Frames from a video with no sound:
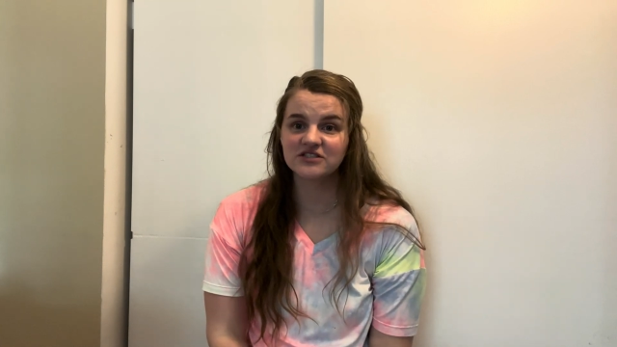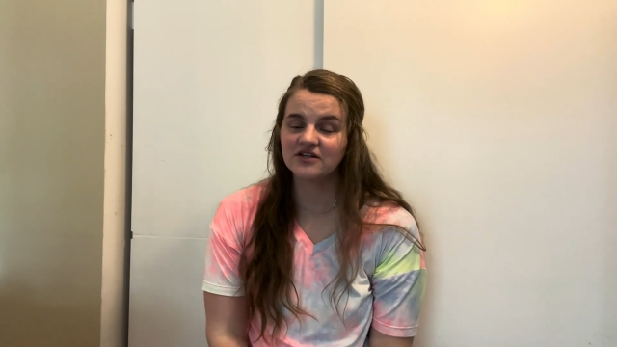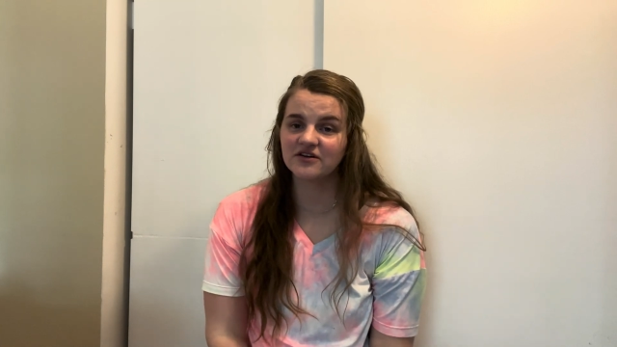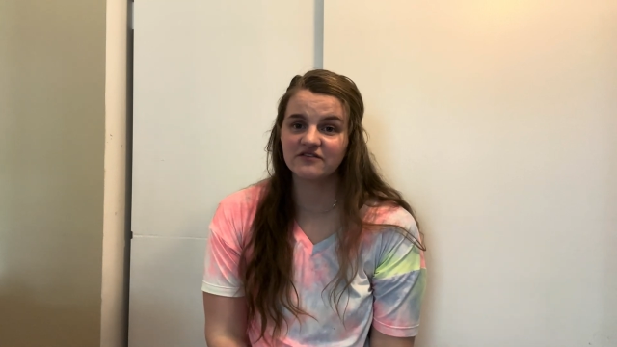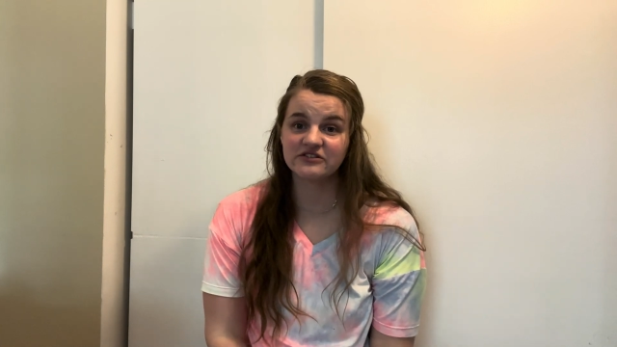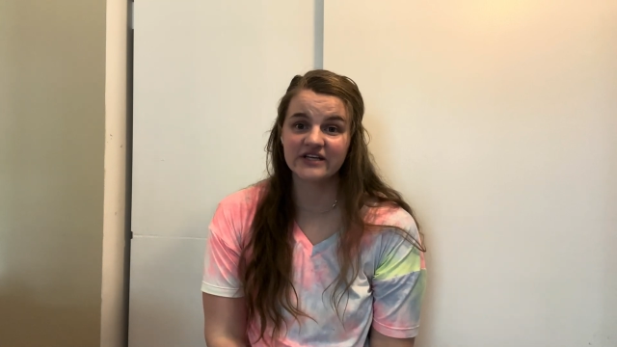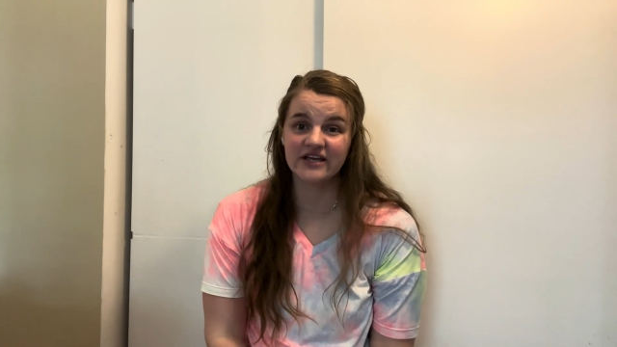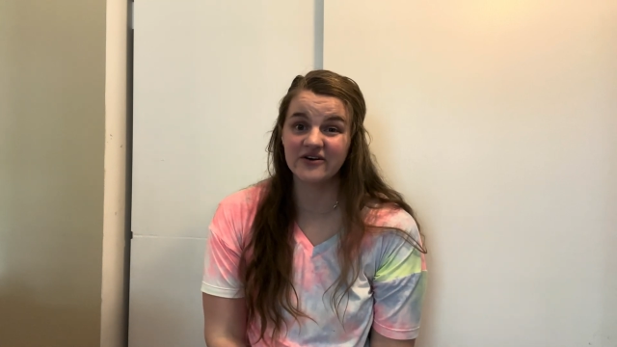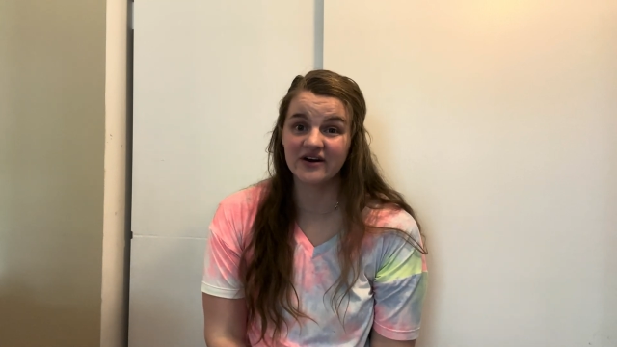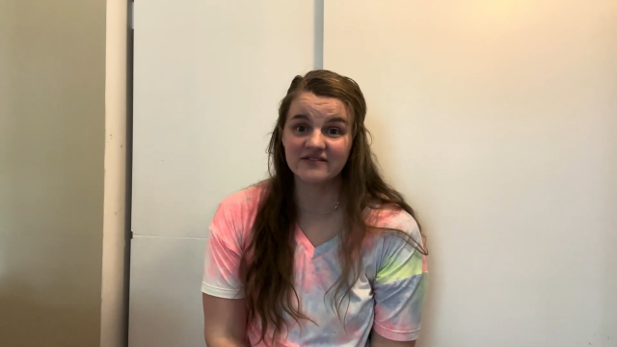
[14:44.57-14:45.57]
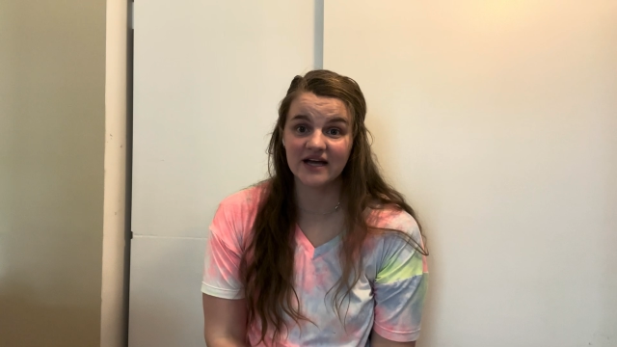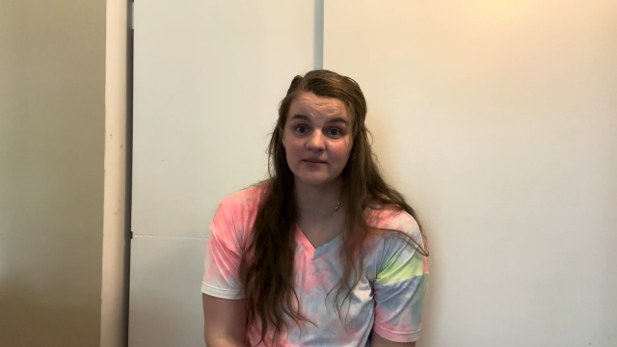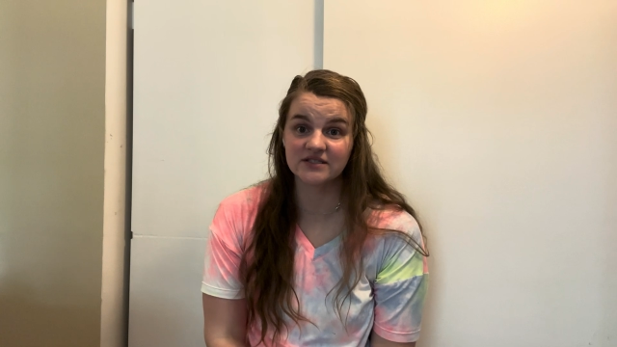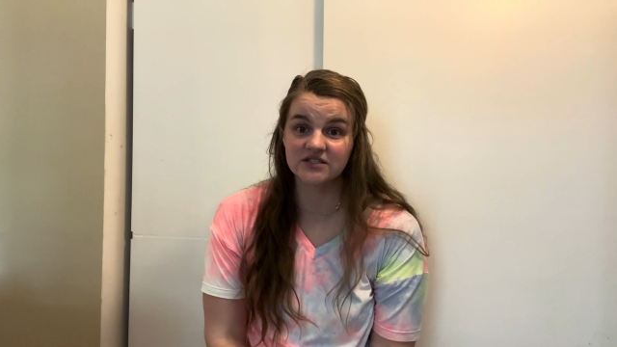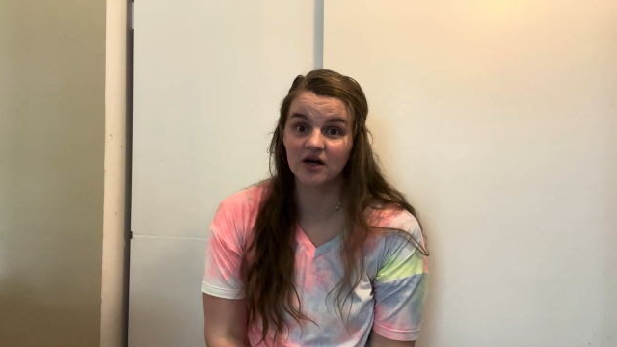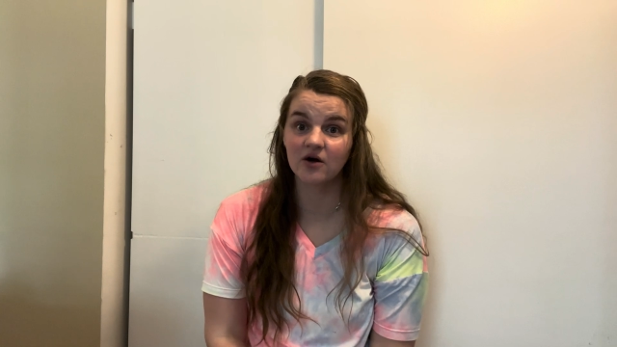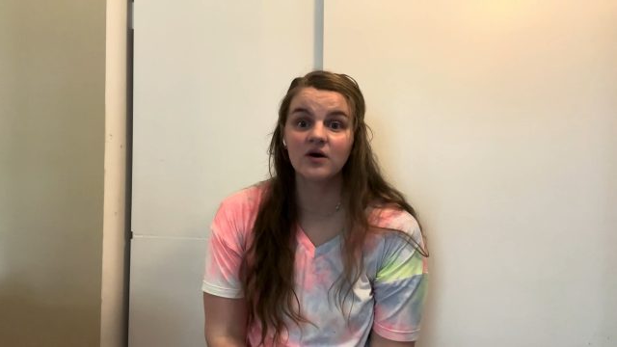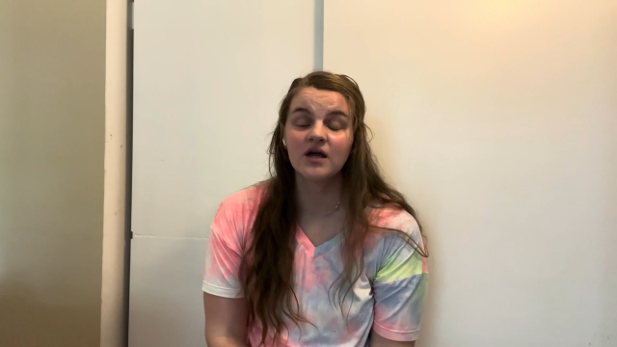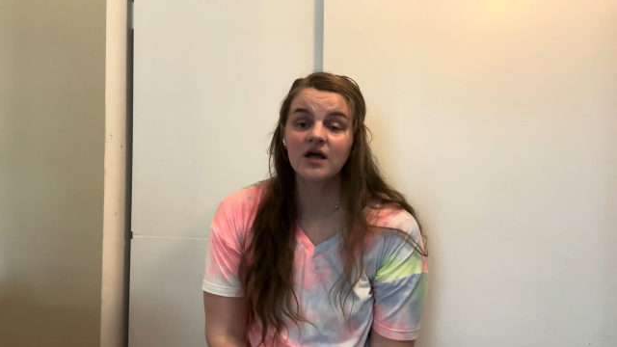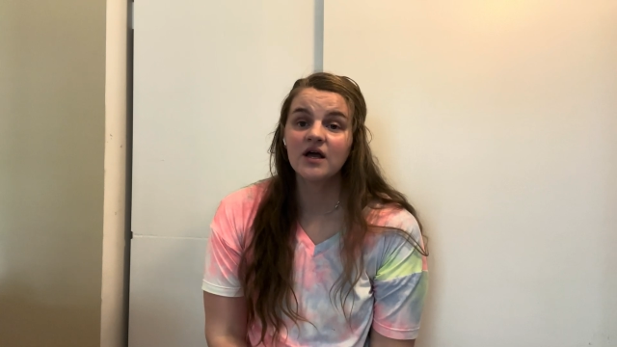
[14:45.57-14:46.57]
You know, if you say you don't have time to sew,
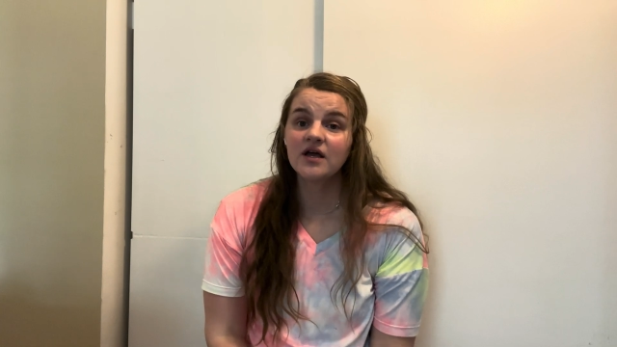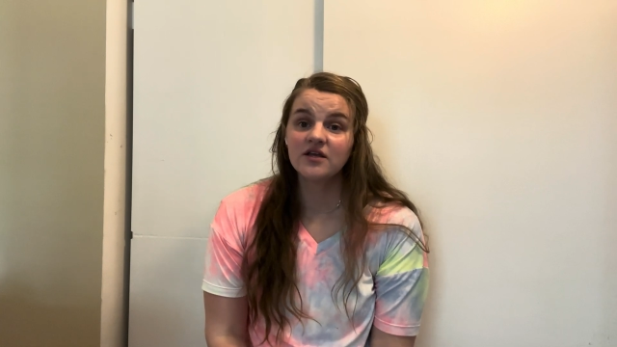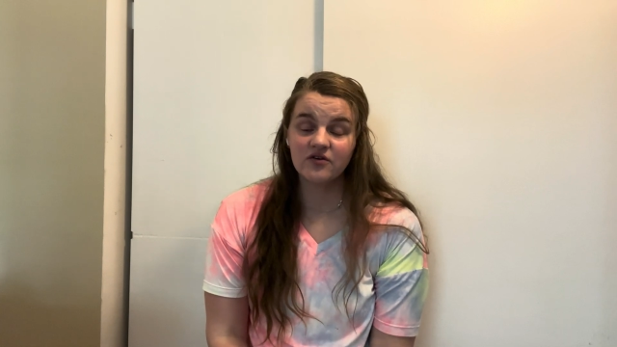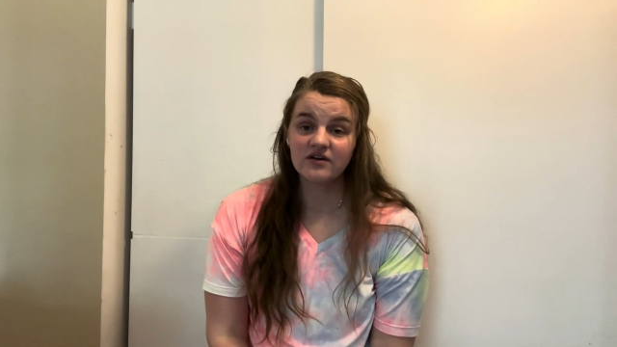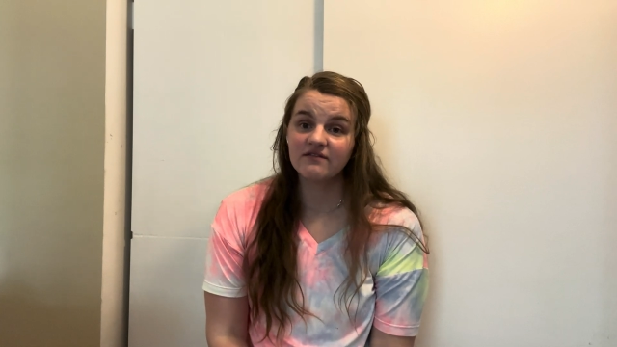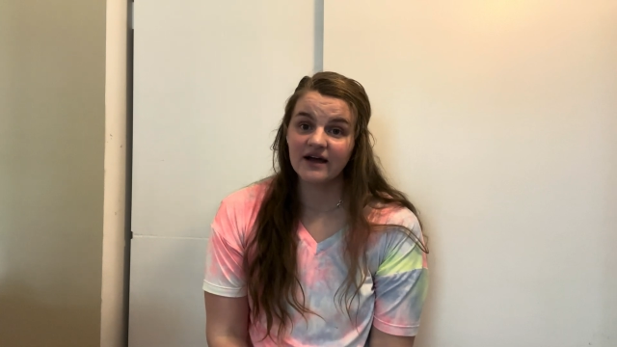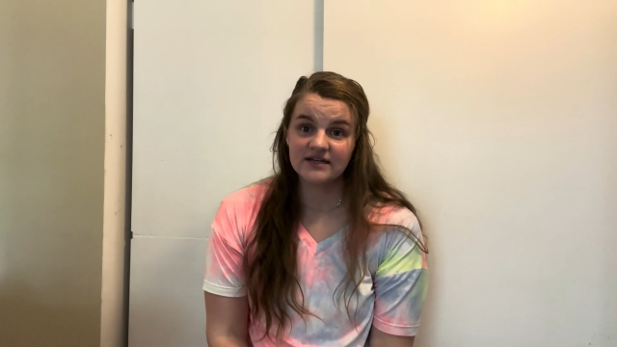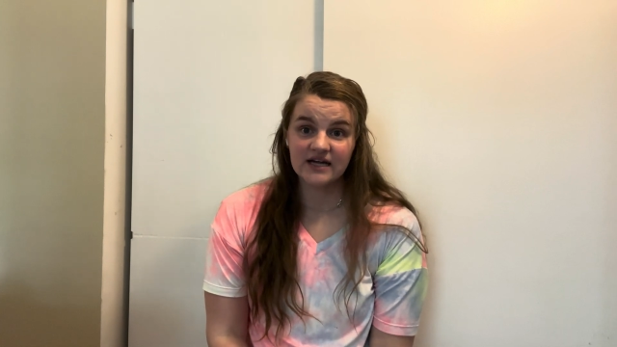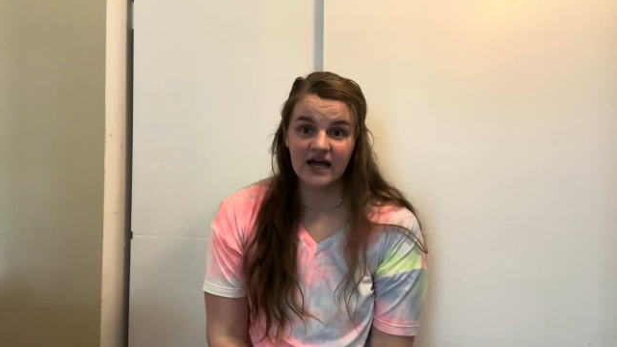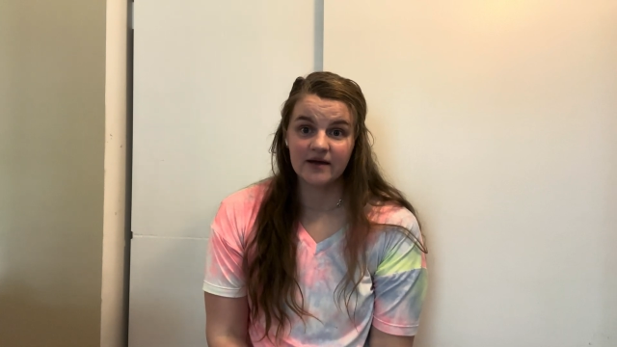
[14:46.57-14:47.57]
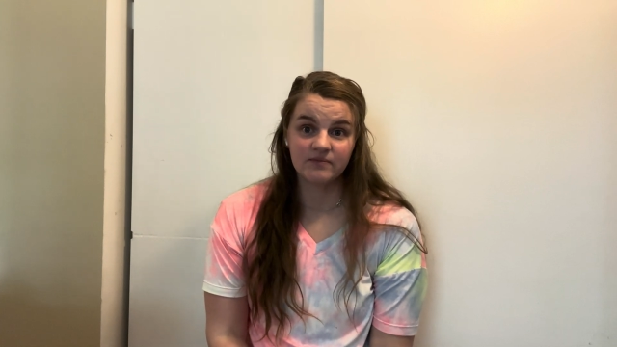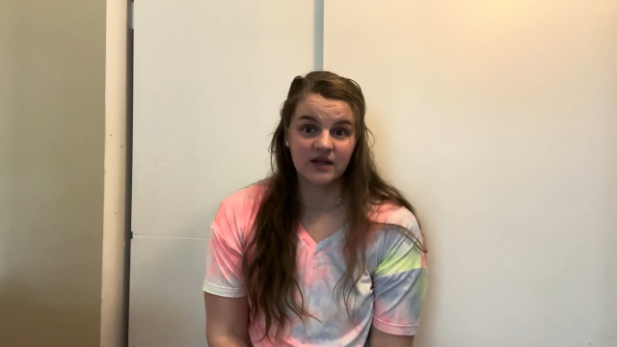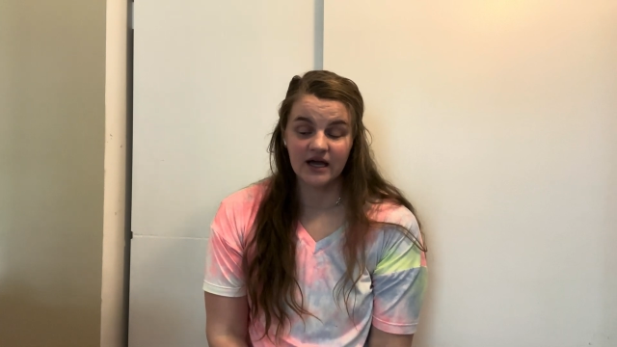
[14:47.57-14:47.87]
you can find time.